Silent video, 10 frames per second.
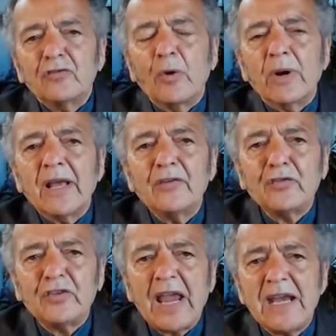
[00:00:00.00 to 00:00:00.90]
So when I
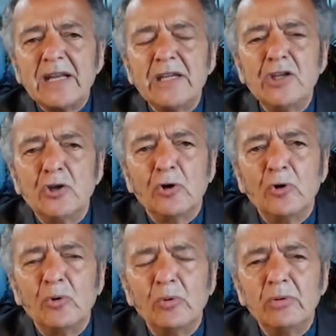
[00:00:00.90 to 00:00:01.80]
say to
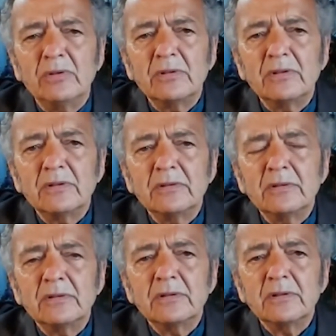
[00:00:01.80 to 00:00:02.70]
you,
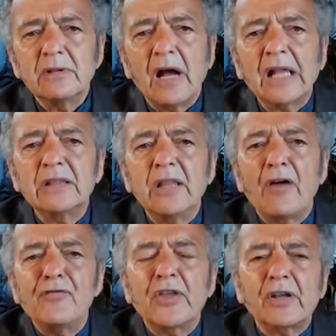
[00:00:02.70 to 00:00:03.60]
I
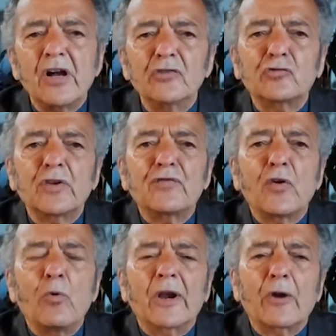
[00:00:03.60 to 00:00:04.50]
love the country
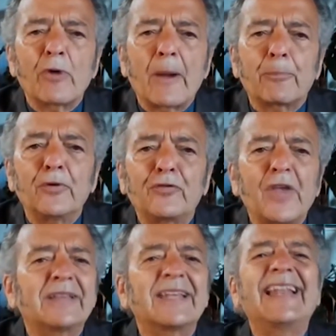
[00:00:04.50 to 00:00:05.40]
for what it
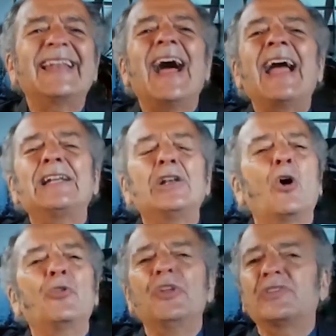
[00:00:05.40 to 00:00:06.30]
represented, and I
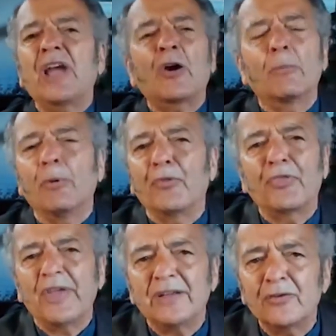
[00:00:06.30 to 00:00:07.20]
know the terrible
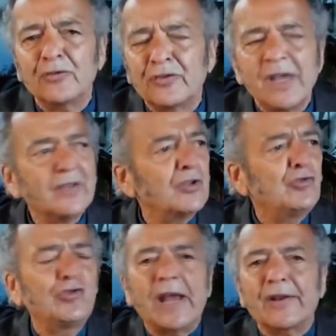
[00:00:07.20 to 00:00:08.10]
things,
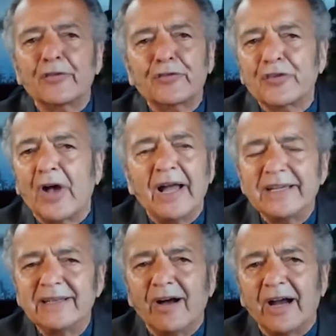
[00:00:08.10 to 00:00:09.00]
the
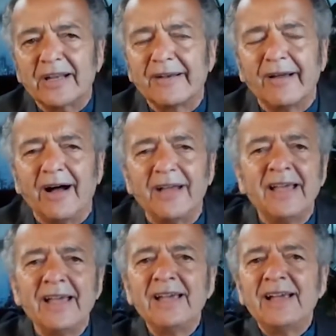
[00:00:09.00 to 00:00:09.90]
genocide, and on and
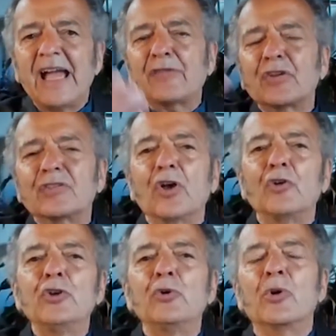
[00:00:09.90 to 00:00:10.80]
on. I have to
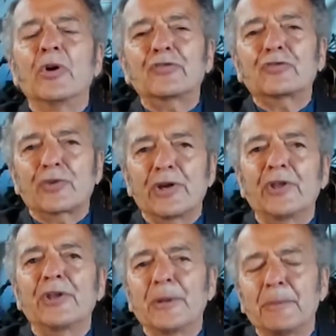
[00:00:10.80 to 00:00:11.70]
tell you in
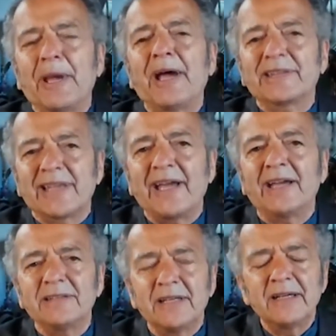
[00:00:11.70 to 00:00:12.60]
Australia about
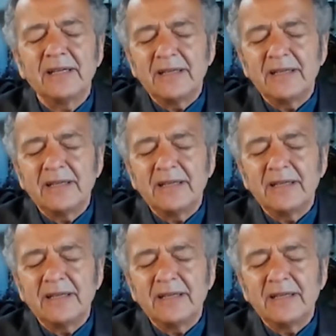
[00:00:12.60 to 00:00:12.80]
that.